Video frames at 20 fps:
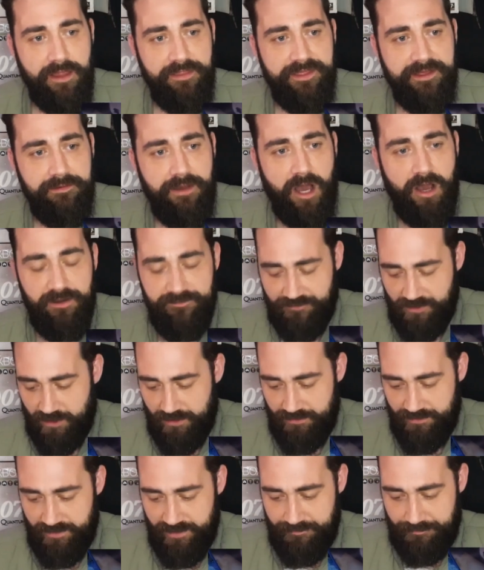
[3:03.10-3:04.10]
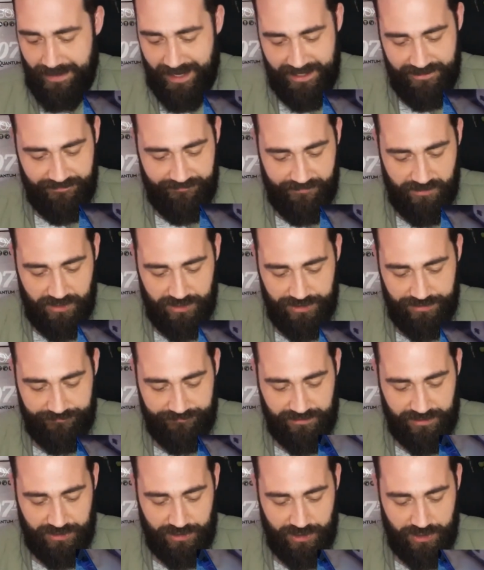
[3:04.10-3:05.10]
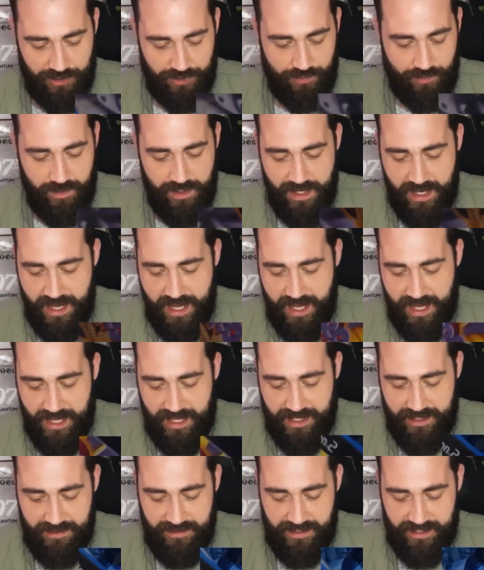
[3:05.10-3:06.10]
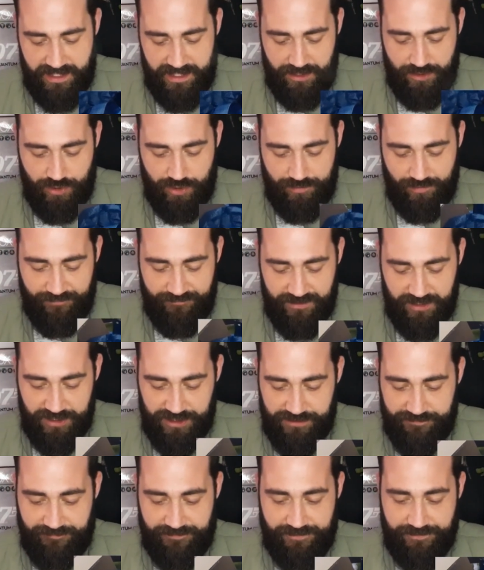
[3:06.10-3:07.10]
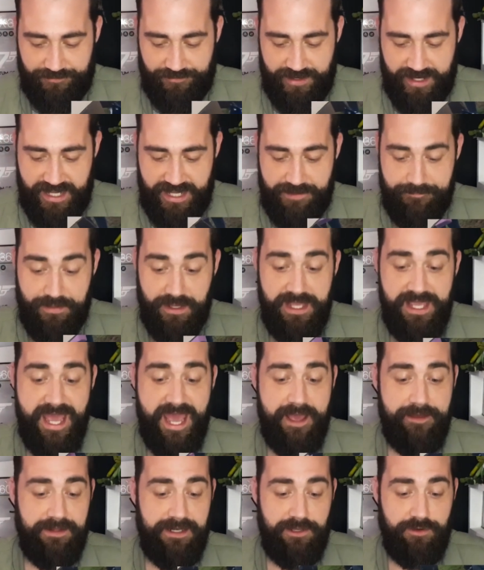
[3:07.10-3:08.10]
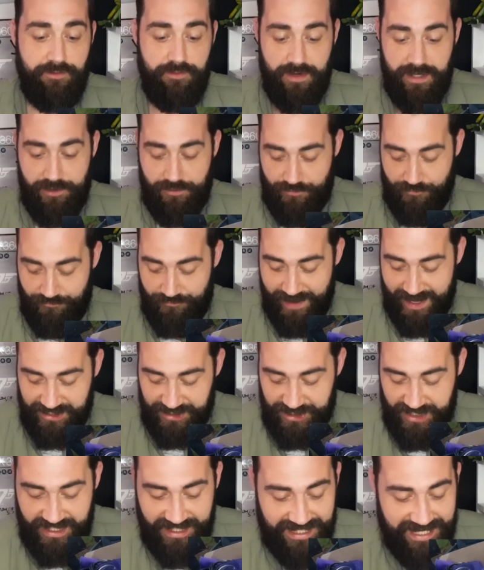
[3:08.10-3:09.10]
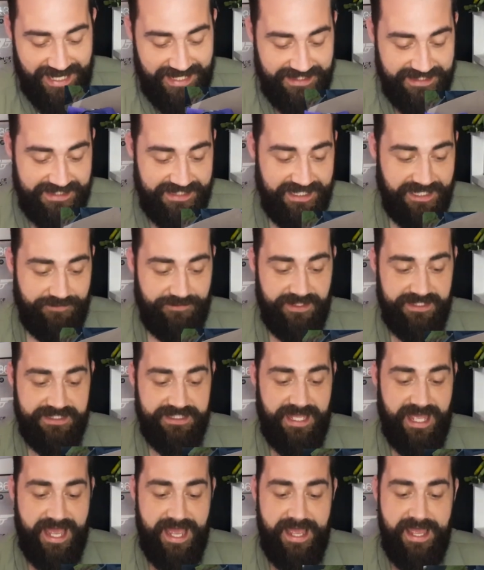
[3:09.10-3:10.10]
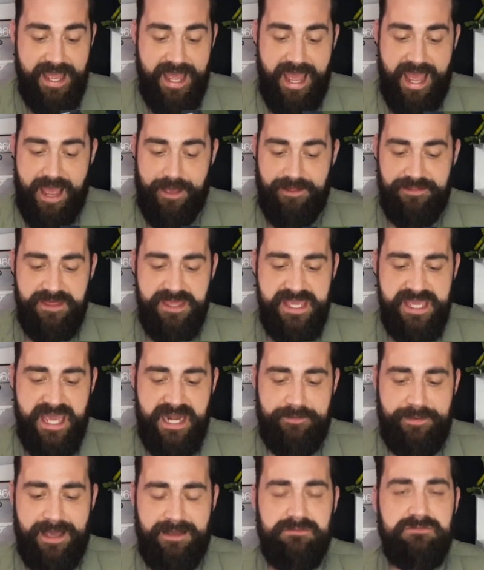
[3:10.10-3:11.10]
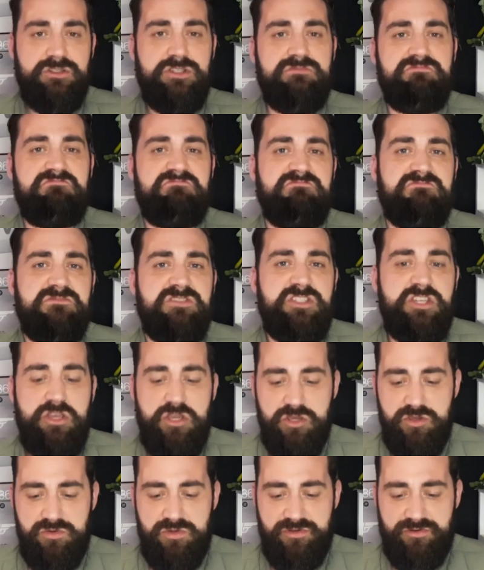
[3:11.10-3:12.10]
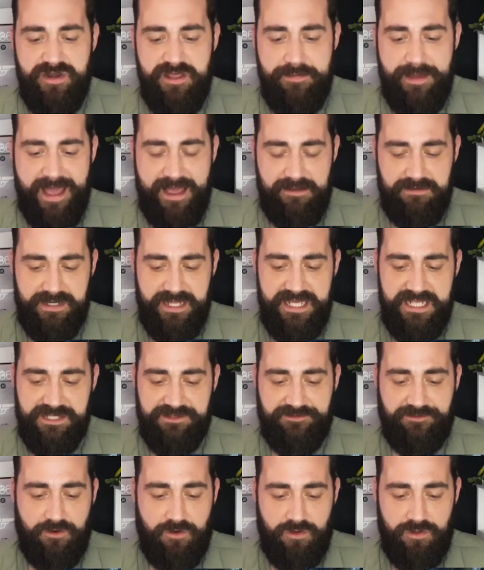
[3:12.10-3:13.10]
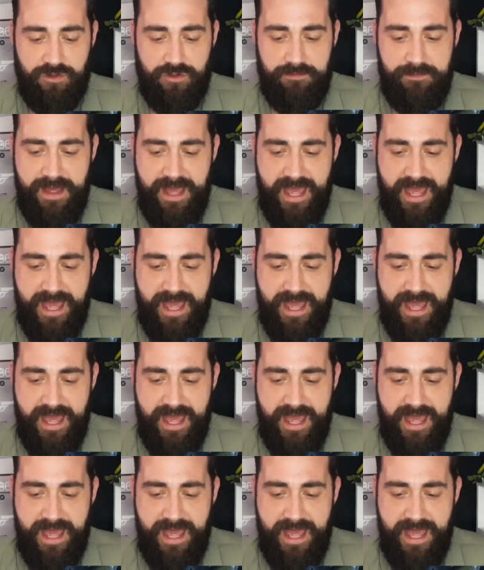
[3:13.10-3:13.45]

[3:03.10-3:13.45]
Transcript: think I've got the platinum version of 2 and the normal version of 3. But yeah, little Ratchet and Clank series there. And I think you get about £2-3 each for them.